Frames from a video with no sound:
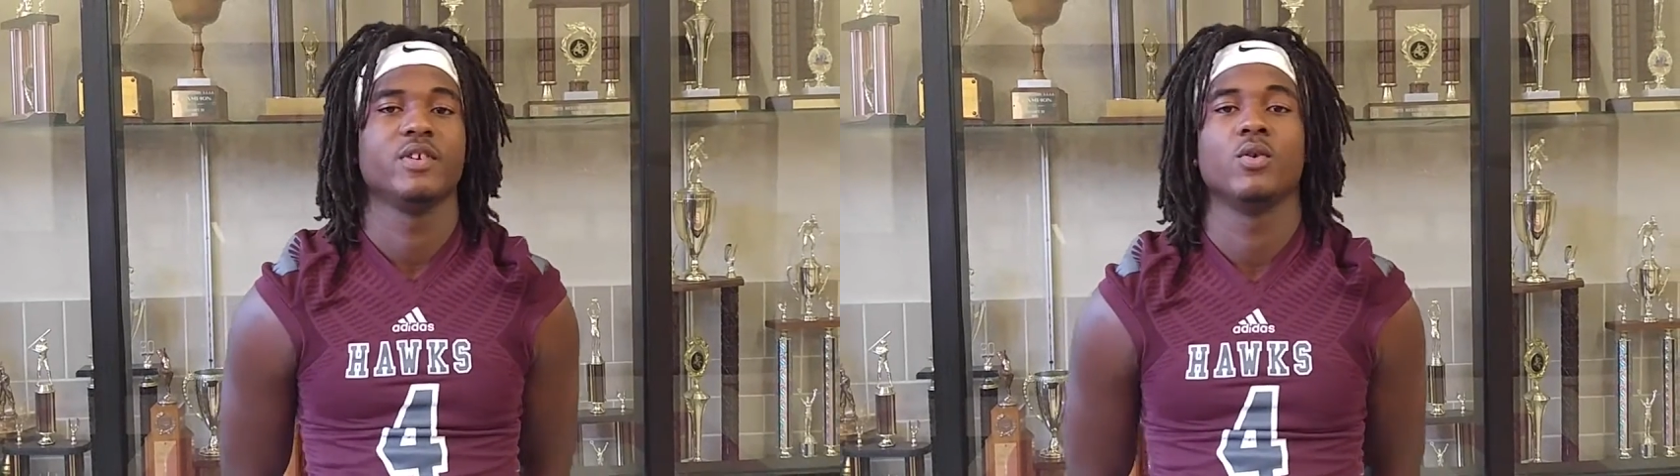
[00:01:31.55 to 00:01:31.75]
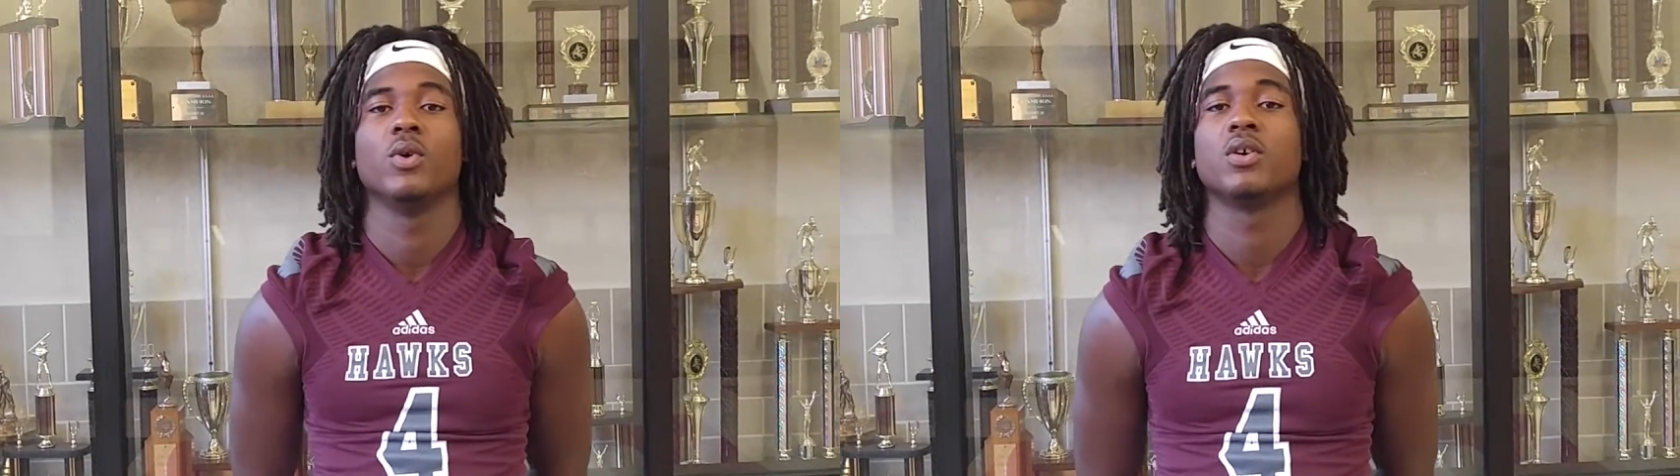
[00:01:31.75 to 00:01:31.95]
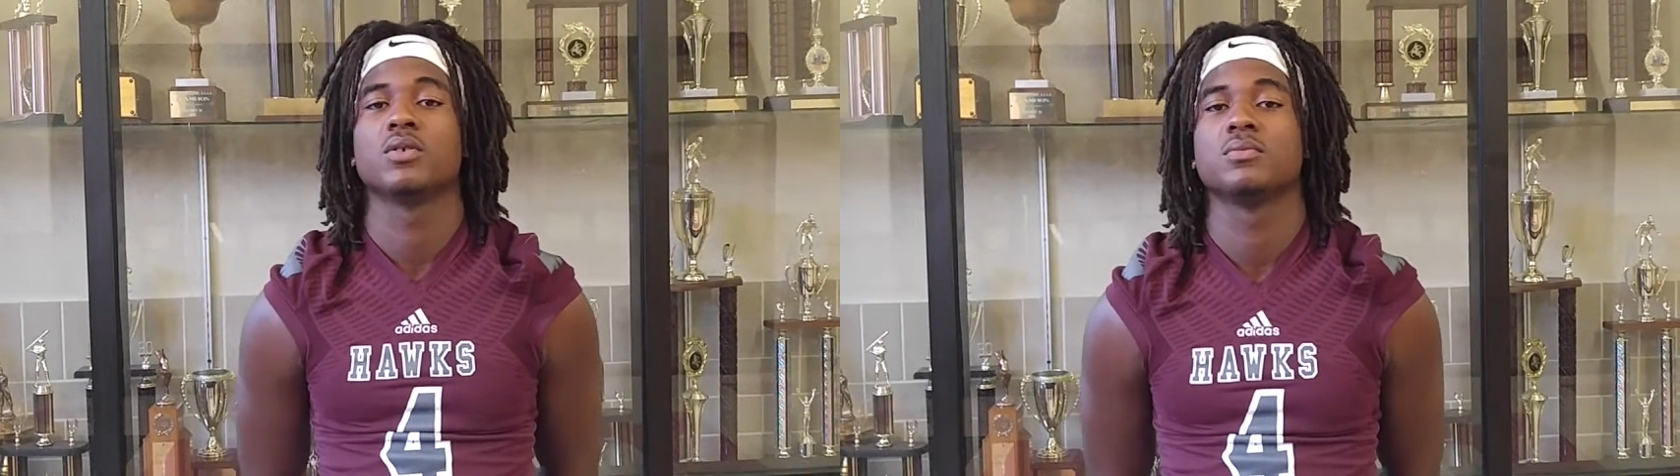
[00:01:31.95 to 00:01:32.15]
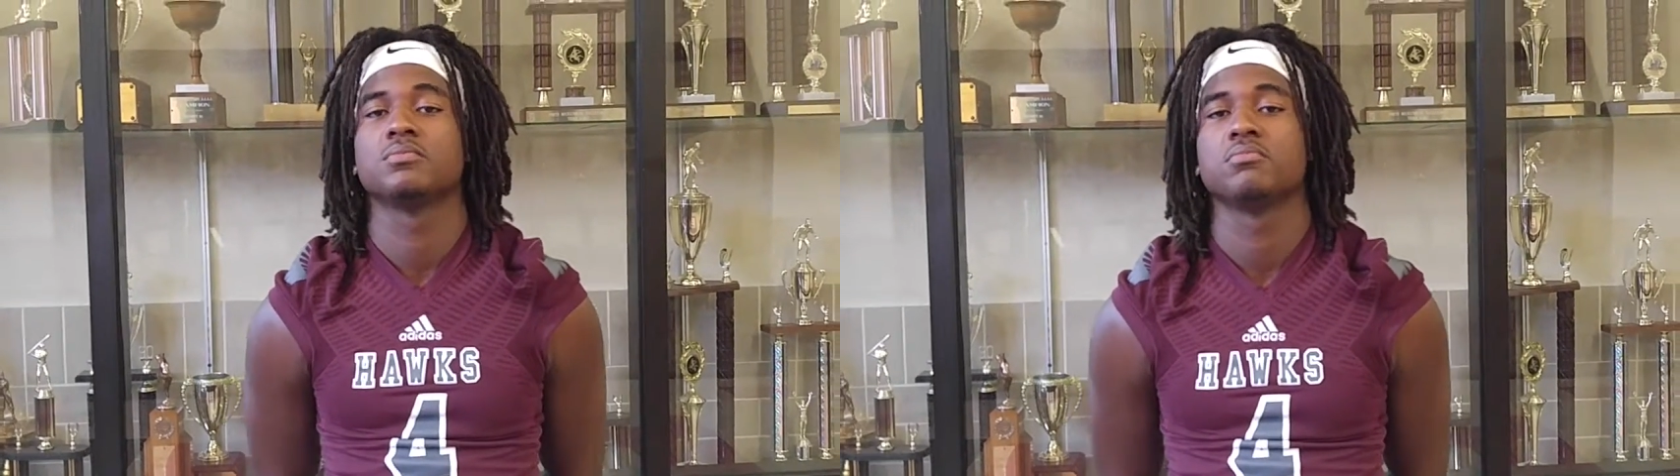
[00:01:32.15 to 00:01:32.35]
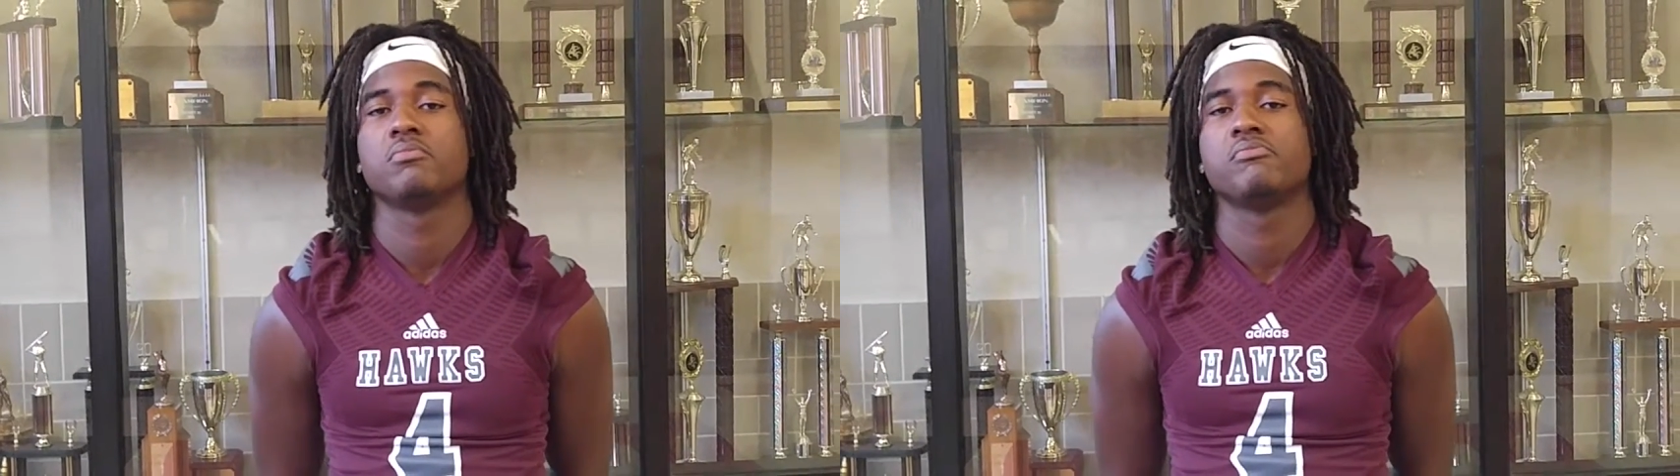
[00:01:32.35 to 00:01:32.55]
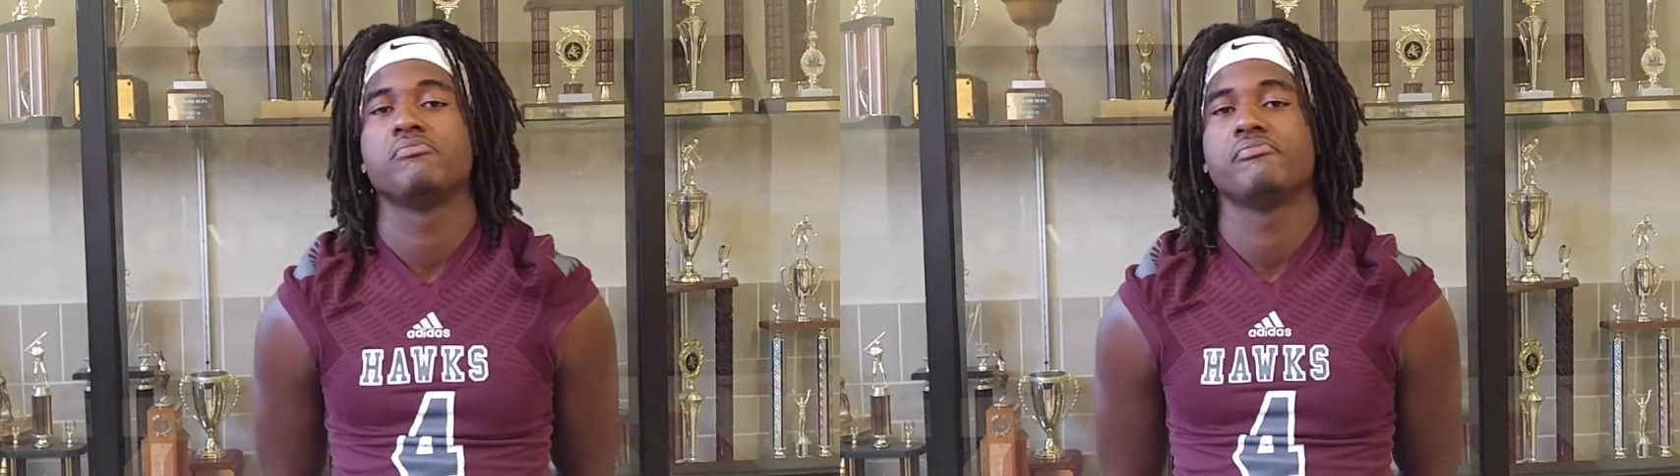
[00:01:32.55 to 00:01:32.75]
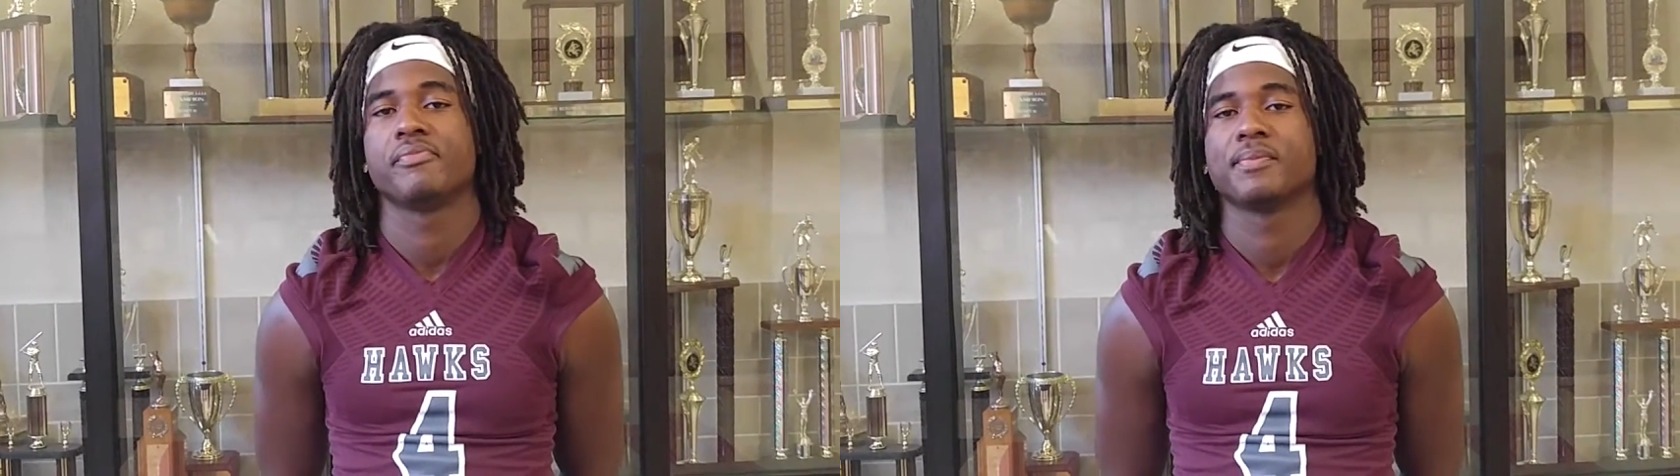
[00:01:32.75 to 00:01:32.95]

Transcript: Feel well.